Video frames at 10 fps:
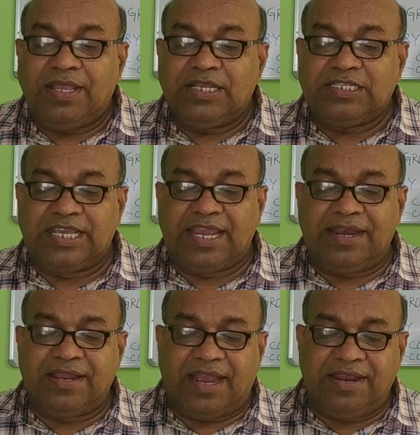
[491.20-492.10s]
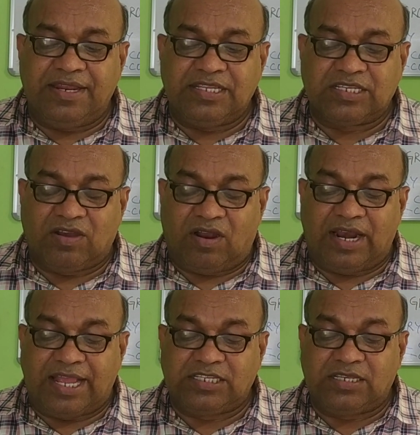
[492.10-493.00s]
second kind is called
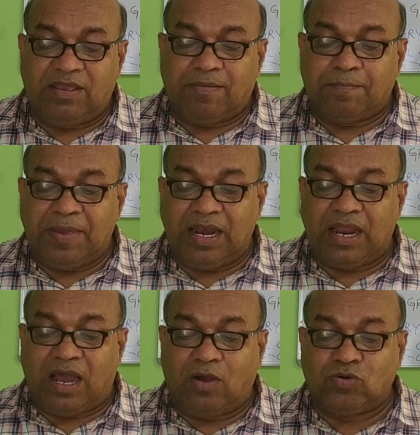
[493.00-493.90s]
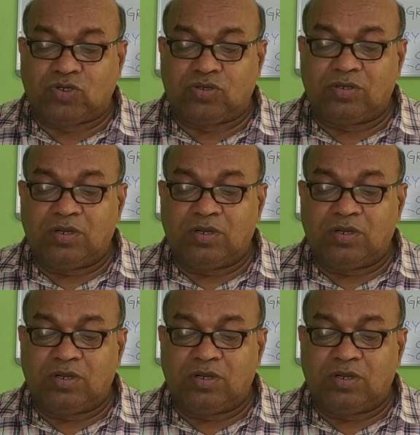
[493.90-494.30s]
as bell out.